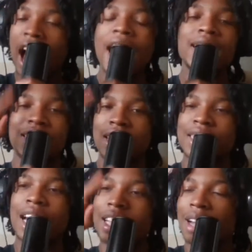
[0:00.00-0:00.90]
eye
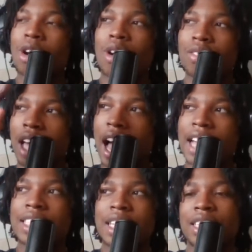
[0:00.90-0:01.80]
test. I go off the
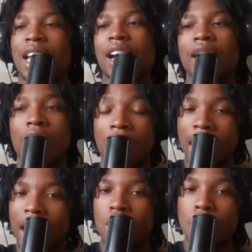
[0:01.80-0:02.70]
eye test. Like
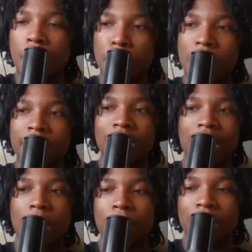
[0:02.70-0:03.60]
I know my body.
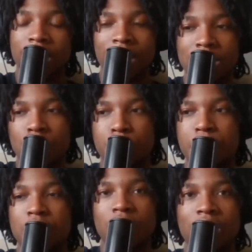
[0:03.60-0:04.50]
Like, I'd be like, that's too
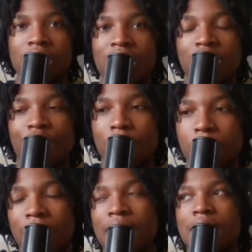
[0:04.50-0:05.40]
much. Or, you feel
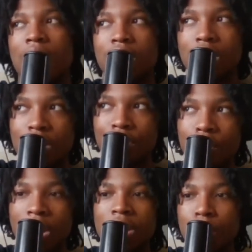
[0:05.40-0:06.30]
me? That's not enough.
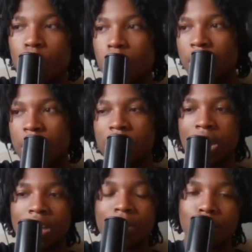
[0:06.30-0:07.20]
Or I need more of
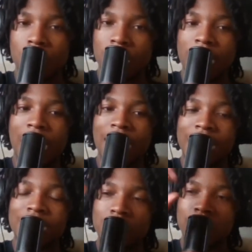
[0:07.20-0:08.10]
this. I need more of that.
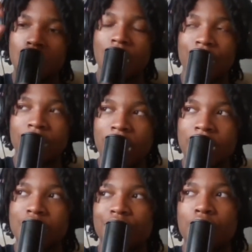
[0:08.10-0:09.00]
I usually go off
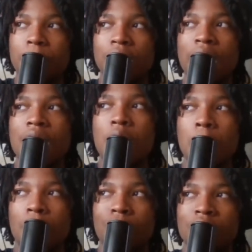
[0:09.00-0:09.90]
that. You feel me? Like,
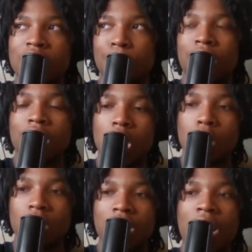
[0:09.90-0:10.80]
but I'm disciplined to
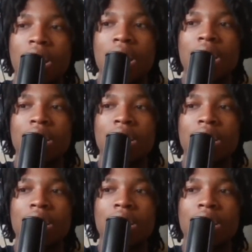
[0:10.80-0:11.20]
know to not